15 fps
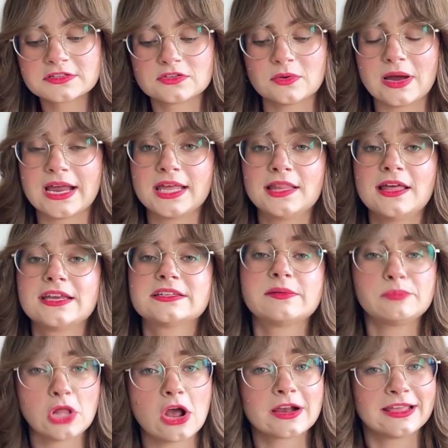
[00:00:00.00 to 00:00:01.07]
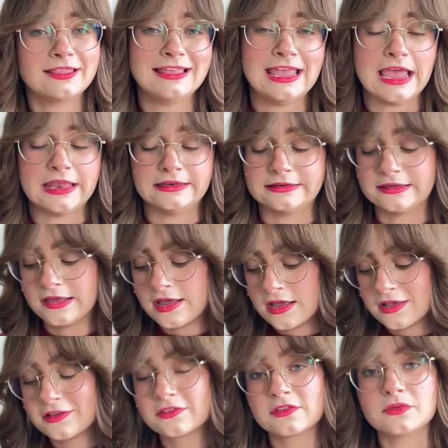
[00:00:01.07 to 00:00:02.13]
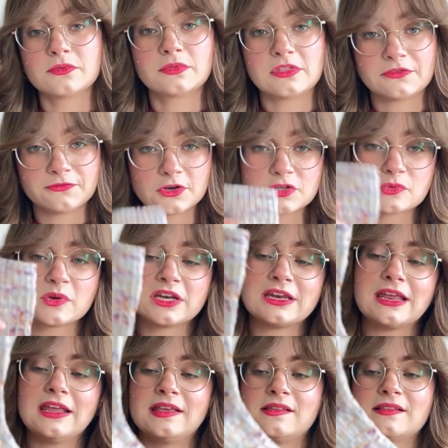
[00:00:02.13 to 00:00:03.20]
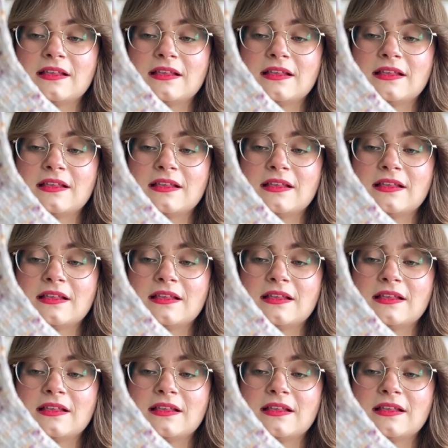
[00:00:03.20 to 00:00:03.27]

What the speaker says: So I like to block at the end. So the first one is